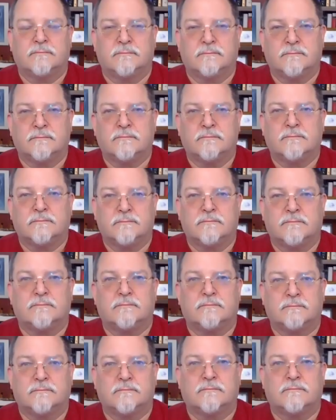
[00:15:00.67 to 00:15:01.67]

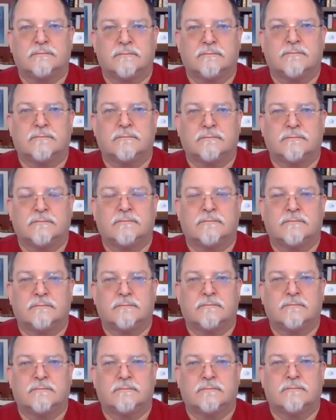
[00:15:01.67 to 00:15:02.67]

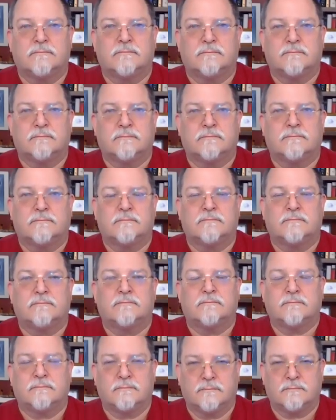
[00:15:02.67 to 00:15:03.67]

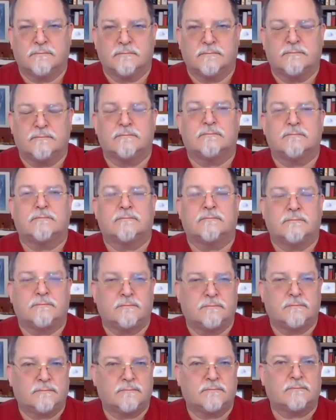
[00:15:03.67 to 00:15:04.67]

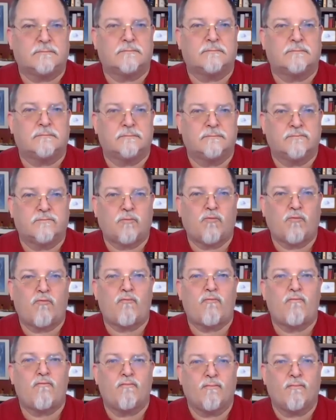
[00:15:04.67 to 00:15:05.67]

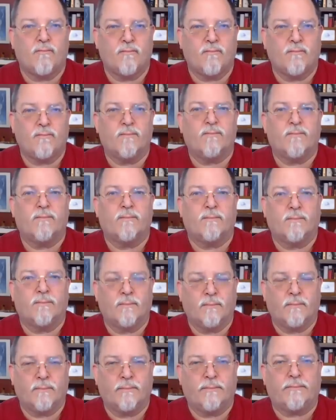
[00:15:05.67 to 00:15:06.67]

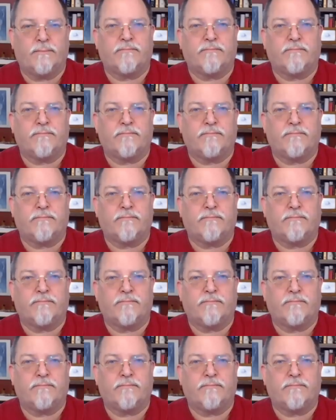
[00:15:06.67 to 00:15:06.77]
This person isn't speaking.